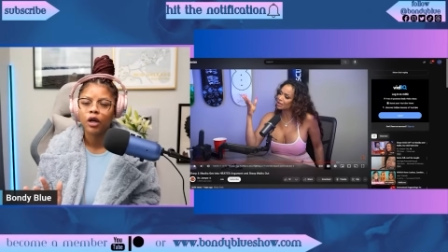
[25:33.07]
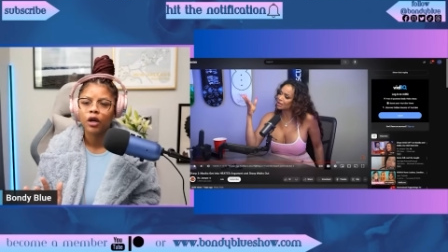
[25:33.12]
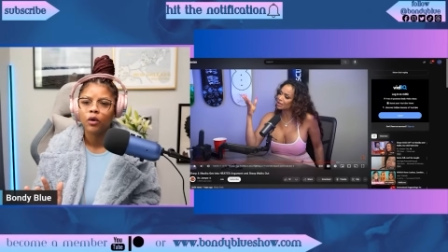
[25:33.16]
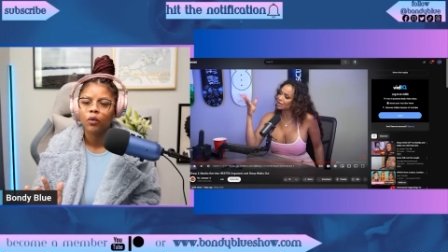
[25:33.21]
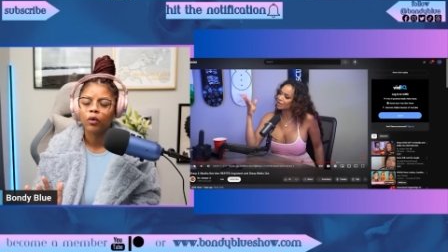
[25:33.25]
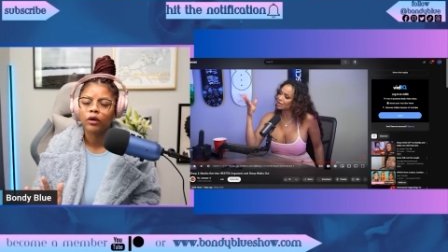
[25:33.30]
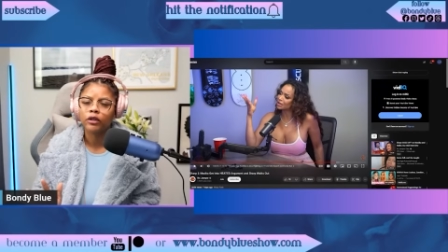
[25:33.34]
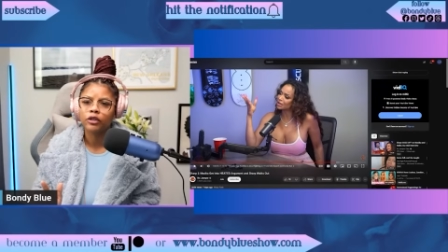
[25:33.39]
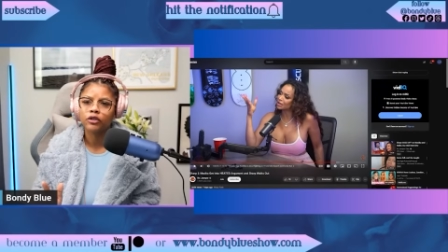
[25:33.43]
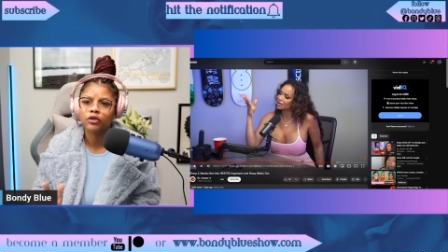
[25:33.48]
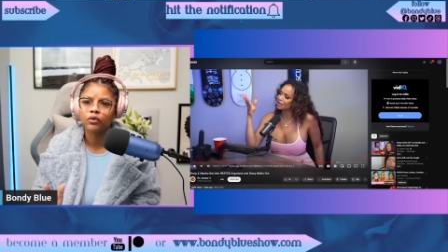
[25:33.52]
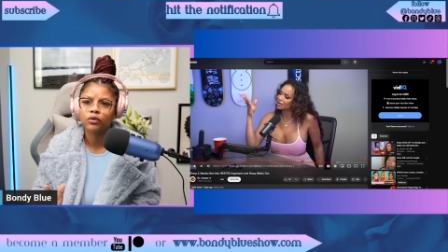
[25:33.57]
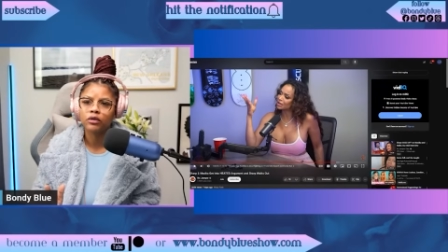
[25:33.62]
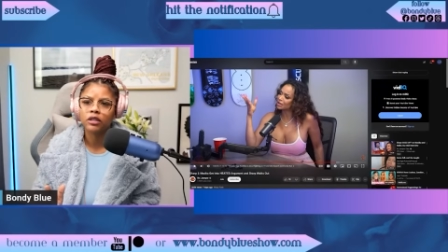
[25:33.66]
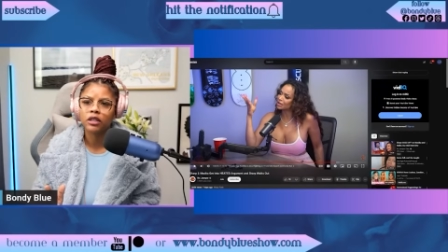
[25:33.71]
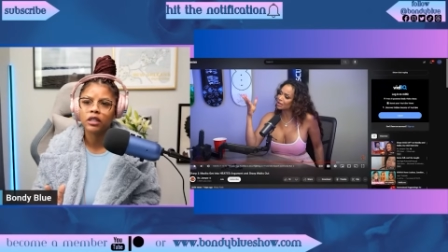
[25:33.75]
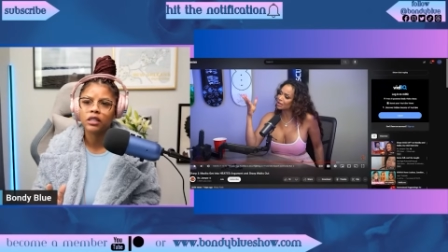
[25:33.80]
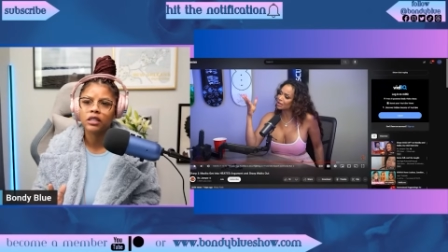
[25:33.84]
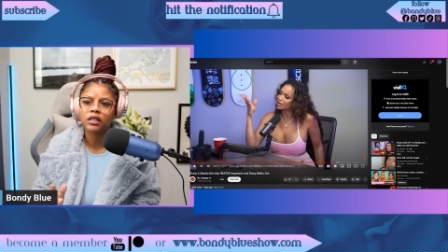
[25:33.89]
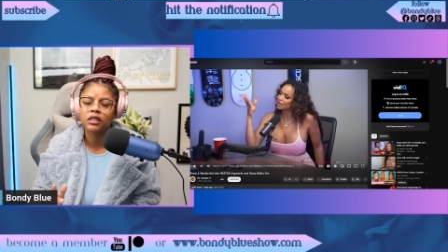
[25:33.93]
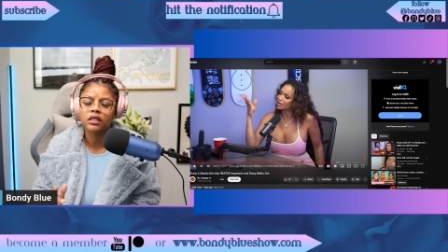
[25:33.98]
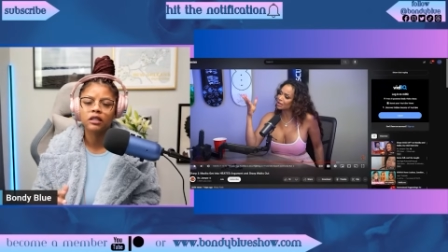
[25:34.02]
one or two
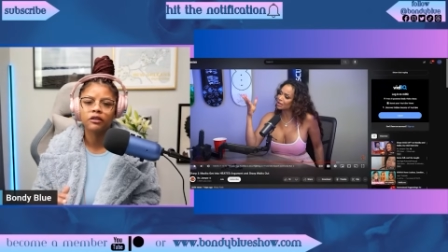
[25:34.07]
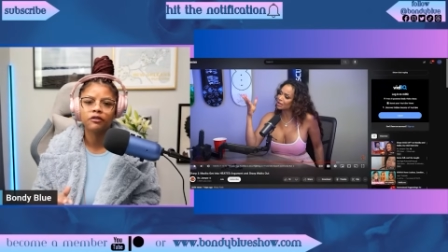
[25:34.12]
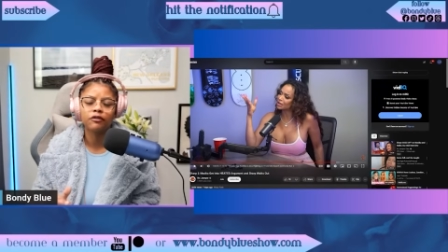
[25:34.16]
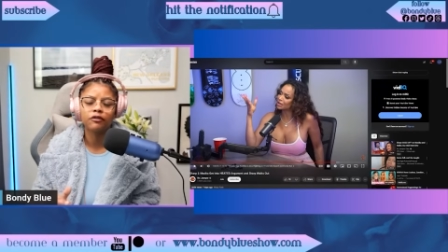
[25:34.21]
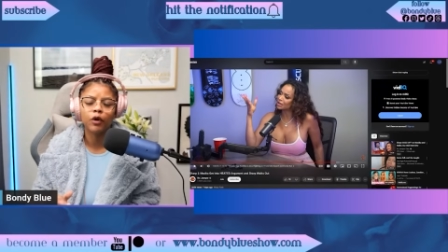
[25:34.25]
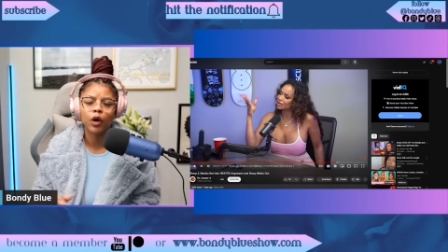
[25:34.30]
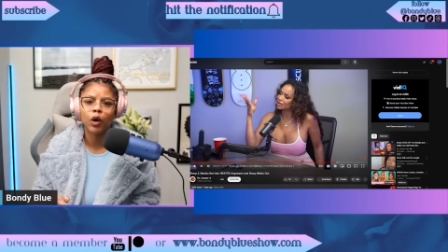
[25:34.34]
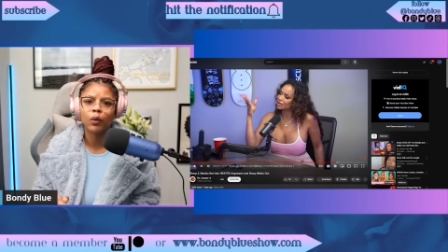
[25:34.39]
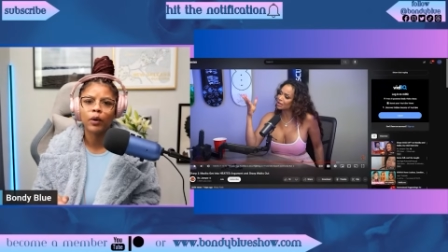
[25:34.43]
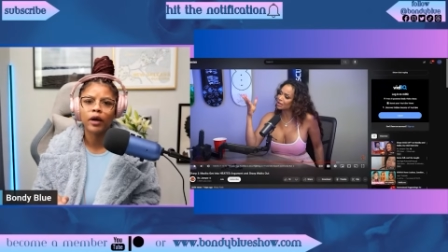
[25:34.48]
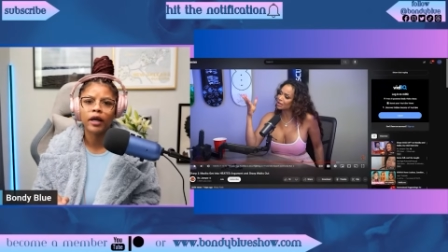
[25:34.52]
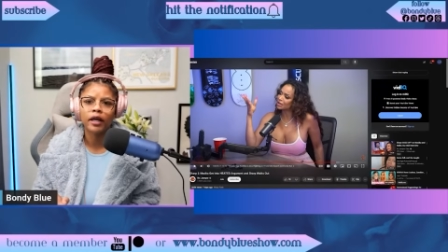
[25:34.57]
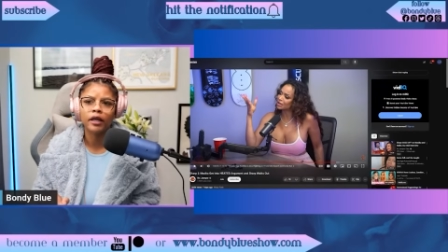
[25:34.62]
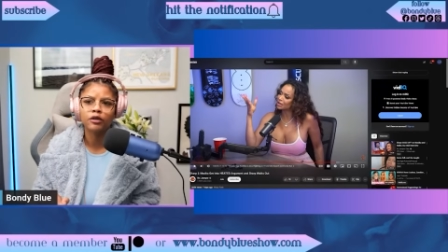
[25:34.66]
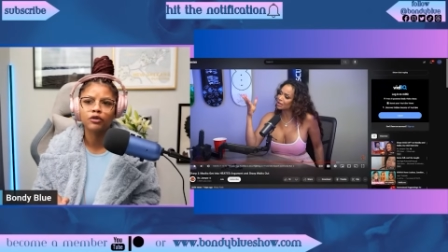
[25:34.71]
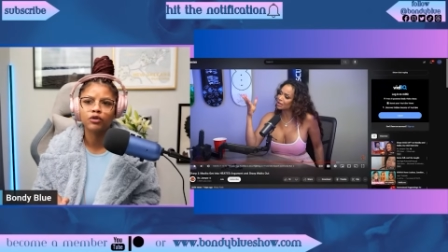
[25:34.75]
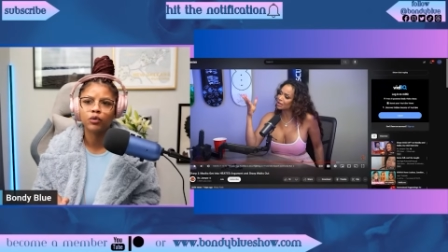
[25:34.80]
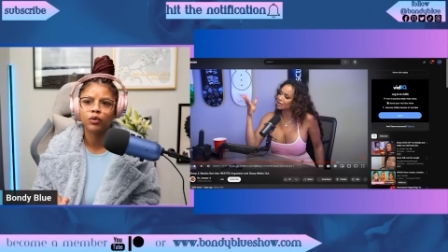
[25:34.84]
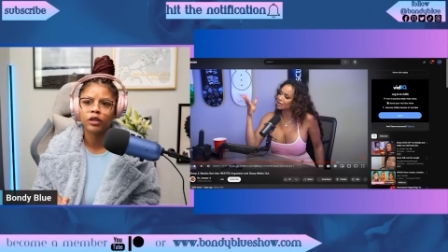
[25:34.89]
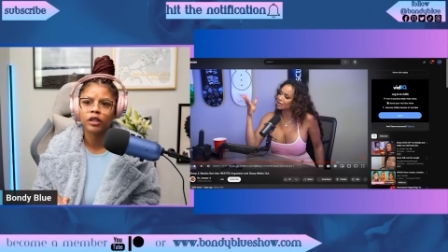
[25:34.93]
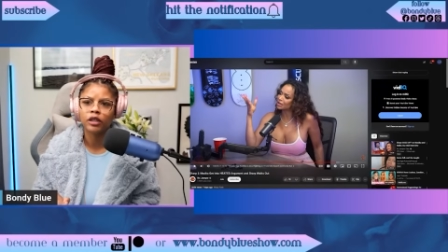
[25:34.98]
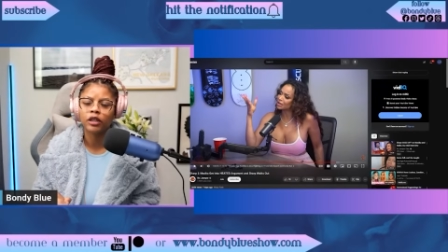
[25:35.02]
seasons and fought with
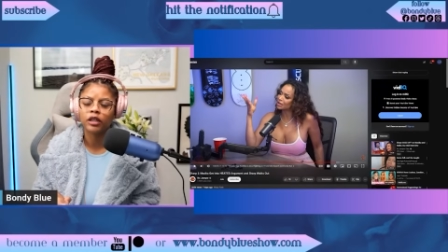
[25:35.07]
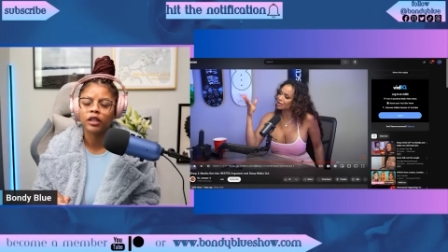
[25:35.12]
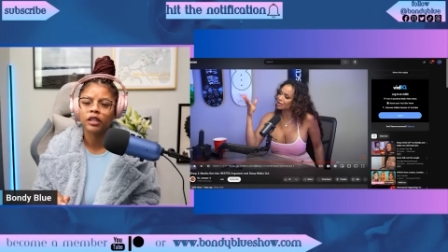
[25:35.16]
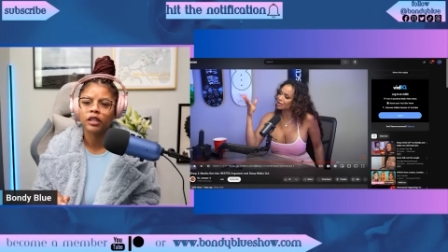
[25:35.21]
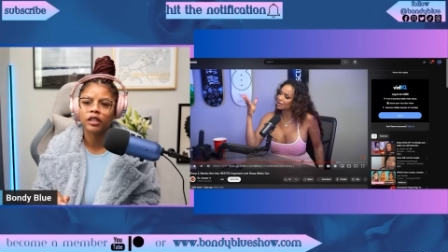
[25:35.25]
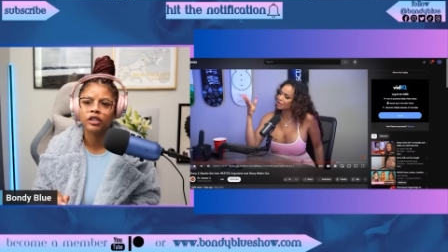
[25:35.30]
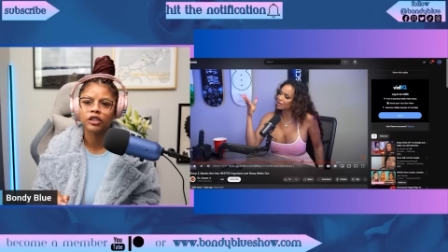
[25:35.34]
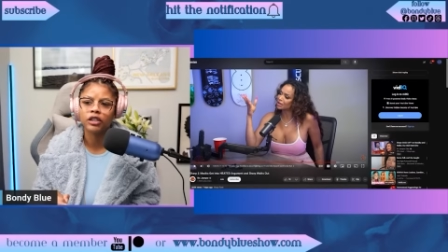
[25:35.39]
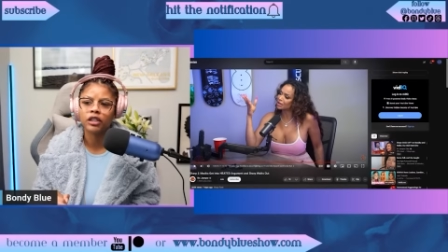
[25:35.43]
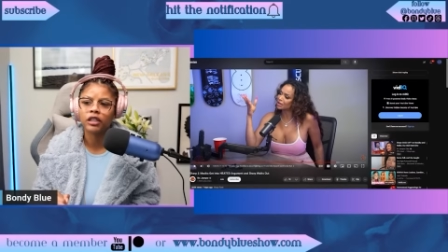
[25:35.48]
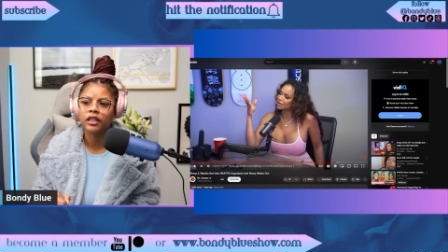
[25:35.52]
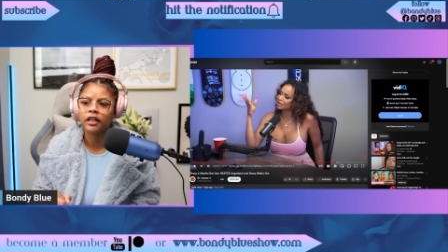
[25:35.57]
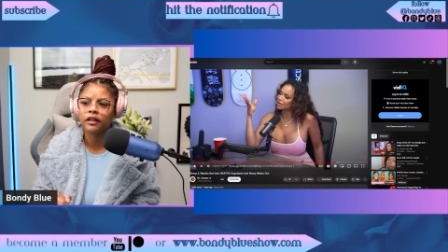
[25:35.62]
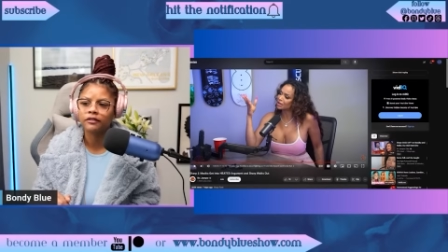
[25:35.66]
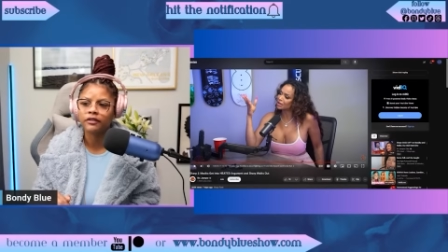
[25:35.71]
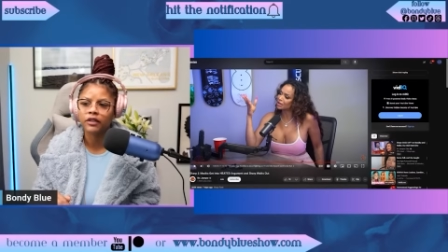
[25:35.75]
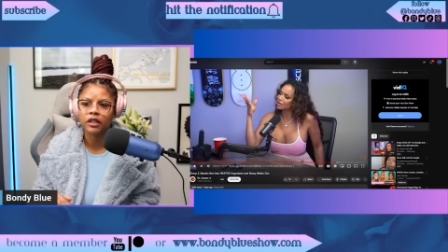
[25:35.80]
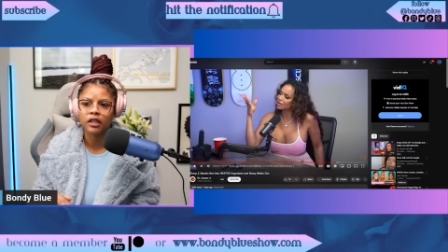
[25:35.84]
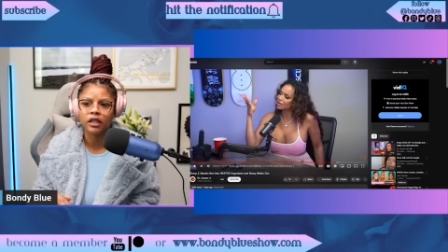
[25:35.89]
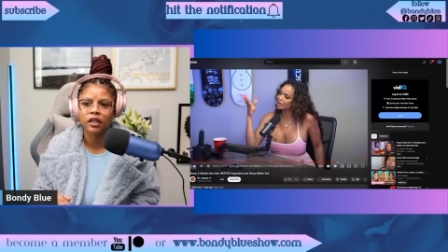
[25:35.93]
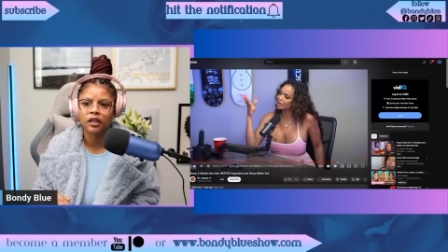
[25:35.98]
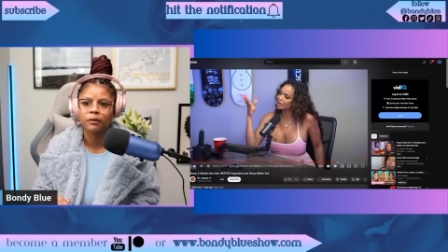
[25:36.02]
Hazel E. And then she left
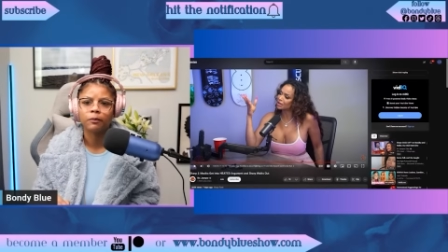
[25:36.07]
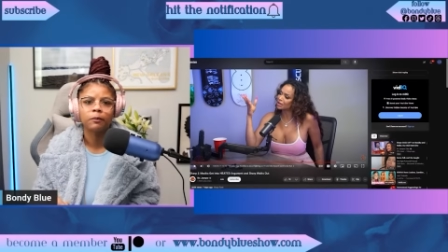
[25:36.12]
again.